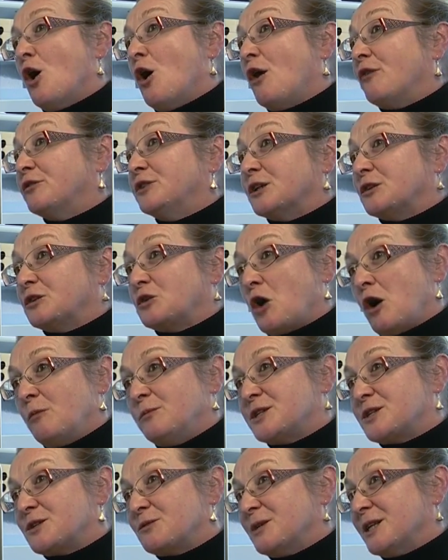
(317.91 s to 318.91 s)
of the
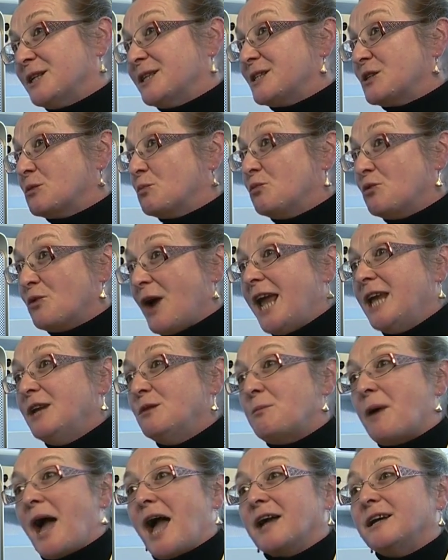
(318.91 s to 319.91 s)
Thomas Willis
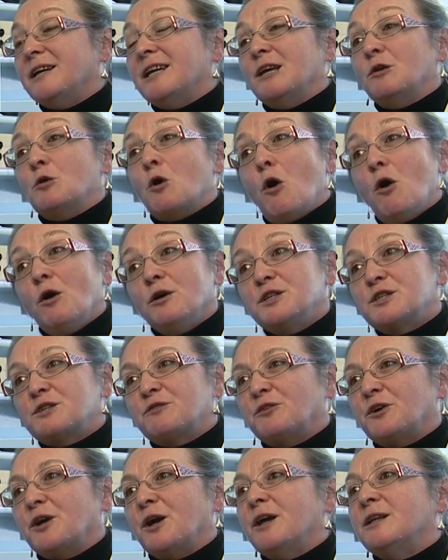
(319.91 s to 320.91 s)
Brain Bank in
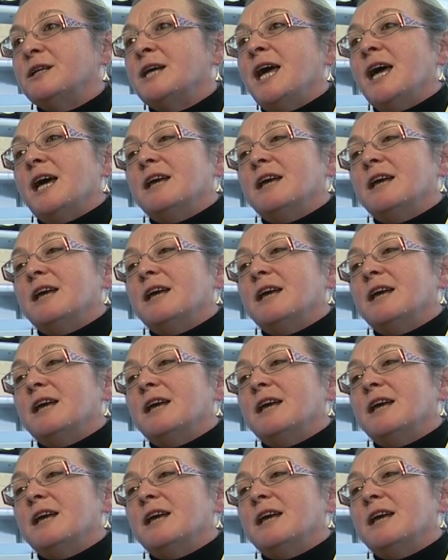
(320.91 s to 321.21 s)
Oxford